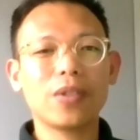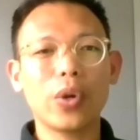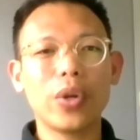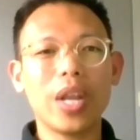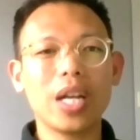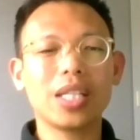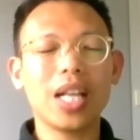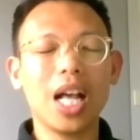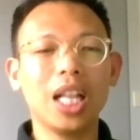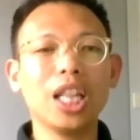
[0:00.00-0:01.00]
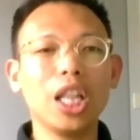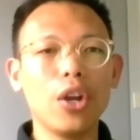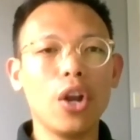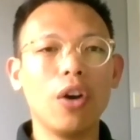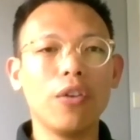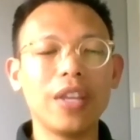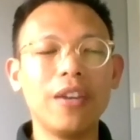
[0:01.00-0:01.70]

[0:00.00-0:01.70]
so there's a lot of